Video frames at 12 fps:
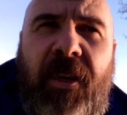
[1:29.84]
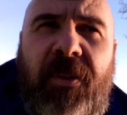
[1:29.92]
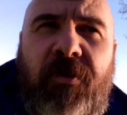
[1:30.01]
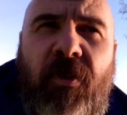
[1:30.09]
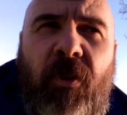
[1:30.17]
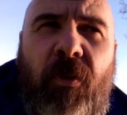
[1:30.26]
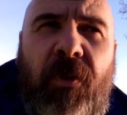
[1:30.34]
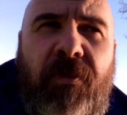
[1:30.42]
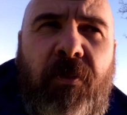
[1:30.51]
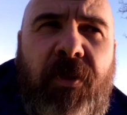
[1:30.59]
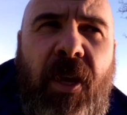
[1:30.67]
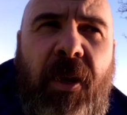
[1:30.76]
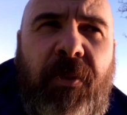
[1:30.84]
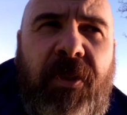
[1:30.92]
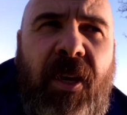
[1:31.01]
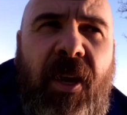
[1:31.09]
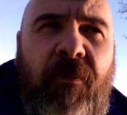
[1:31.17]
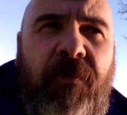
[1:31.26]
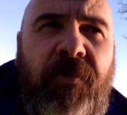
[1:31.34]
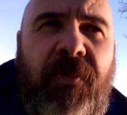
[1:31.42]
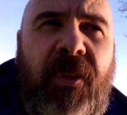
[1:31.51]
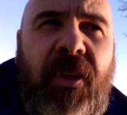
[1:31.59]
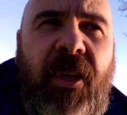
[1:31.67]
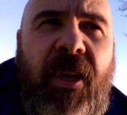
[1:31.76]
I've had issues with in the past. It's
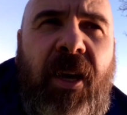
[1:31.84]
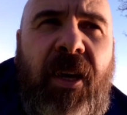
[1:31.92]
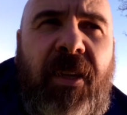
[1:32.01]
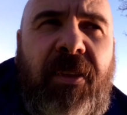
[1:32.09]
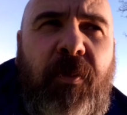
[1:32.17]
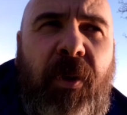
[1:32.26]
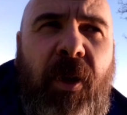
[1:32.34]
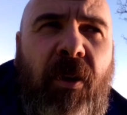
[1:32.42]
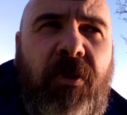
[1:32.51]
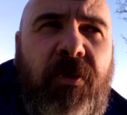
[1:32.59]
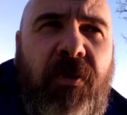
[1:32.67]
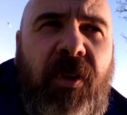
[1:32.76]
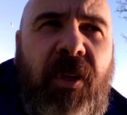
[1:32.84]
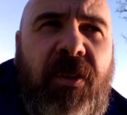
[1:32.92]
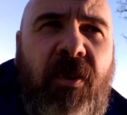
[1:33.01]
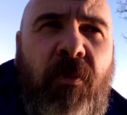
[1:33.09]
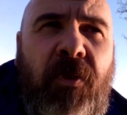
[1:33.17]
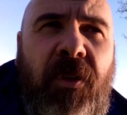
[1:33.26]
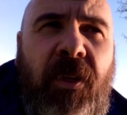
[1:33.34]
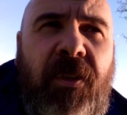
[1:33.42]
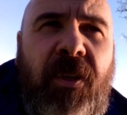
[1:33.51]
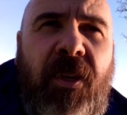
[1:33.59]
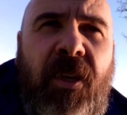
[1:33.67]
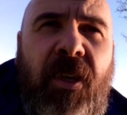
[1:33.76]
something that I struggle with from time to
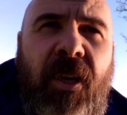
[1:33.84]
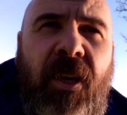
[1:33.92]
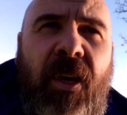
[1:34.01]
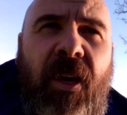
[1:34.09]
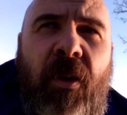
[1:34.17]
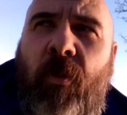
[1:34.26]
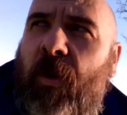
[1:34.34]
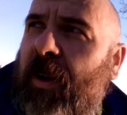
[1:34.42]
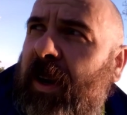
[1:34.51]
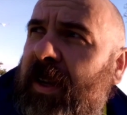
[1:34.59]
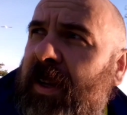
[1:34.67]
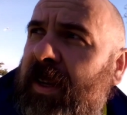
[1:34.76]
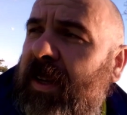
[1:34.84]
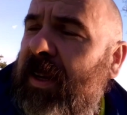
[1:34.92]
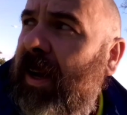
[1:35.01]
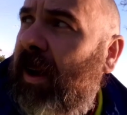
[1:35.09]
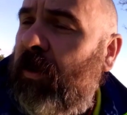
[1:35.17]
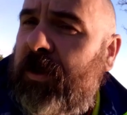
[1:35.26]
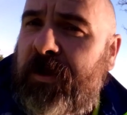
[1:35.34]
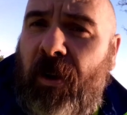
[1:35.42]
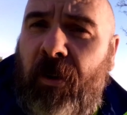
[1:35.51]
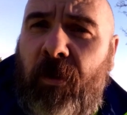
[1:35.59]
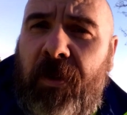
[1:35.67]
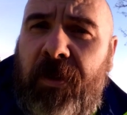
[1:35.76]
time. And to be honest with you,
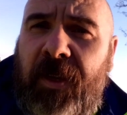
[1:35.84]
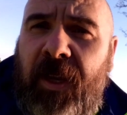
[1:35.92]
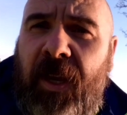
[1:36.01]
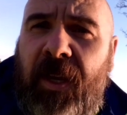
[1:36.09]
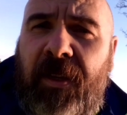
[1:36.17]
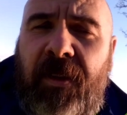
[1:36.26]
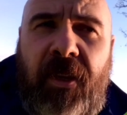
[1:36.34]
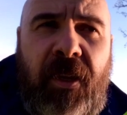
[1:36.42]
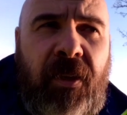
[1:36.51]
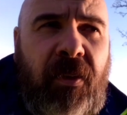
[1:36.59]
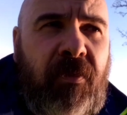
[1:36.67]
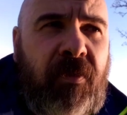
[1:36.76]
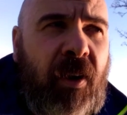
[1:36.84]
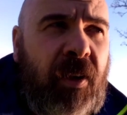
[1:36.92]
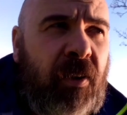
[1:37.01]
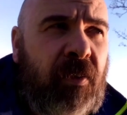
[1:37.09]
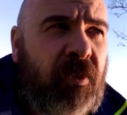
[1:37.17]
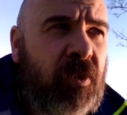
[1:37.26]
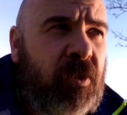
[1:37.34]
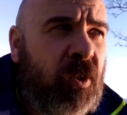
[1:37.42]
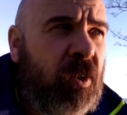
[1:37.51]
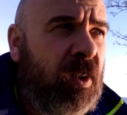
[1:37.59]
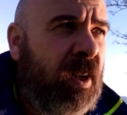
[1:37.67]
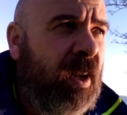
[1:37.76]
it's something that I worry
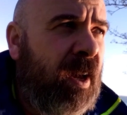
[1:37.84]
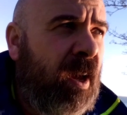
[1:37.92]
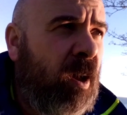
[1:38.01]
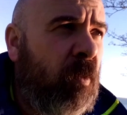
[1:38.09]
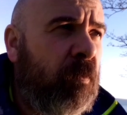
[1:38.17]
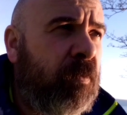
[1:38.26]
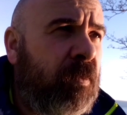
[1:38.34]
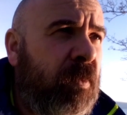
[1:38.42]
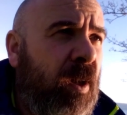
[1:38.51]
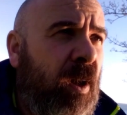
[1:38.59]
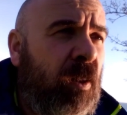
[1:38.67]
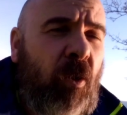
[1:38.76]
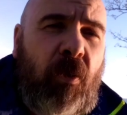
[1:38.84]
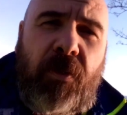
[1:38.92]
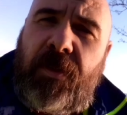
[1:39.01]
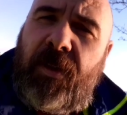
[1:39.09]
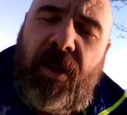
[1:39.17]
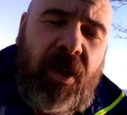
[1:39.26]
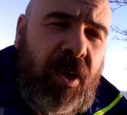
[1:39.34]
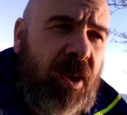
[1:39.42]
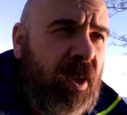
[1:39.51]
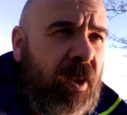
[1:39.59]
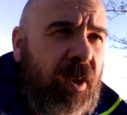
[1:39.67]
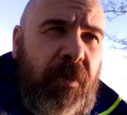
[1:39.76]
I will struggle with again in the
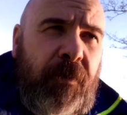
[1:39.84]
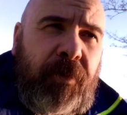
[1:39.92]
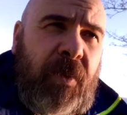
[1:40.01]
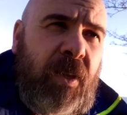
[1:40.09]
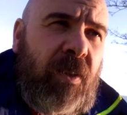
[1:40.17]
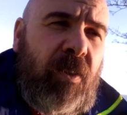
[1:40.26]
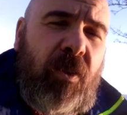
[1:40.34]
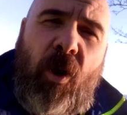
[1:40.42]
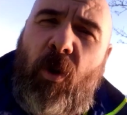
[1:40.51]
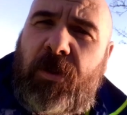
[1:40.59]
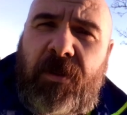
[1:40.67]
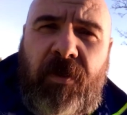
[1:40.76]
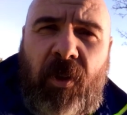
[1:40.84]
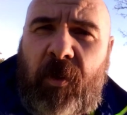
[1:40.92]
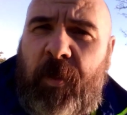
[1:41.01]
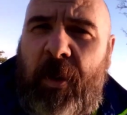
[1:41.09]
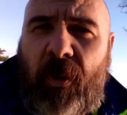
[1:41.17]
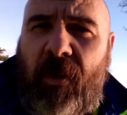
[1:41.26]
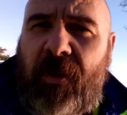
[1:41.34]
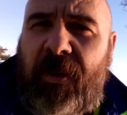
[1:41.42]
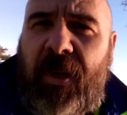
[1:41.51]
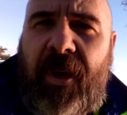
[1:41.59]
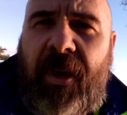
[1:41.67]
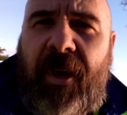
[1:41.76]
very near future, along
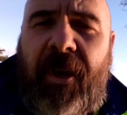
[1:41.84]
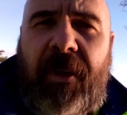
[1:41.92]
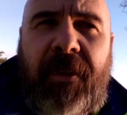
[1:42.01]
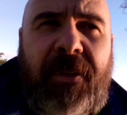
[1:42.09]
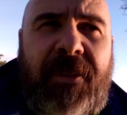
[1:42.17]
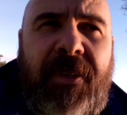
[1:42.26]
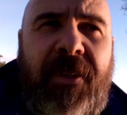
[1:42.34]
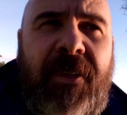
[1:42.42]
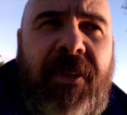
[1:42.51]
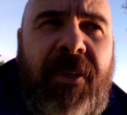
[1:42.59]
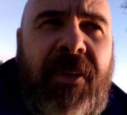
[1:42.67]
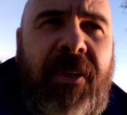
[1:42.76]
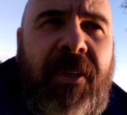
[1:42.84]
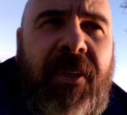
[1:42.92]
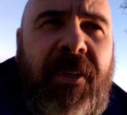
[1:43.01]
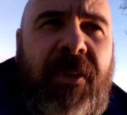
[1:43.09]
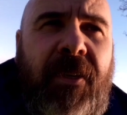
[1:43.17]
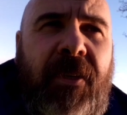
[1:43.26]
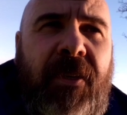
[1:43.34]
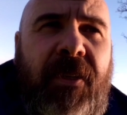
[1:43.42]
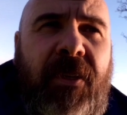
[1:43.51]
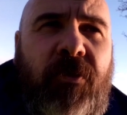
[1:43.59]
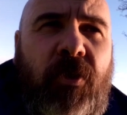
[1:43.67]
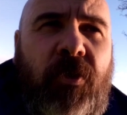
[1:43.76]
with loads of
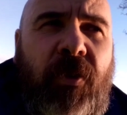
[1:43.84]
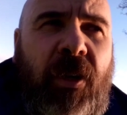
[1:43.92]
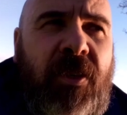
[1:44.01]
other people.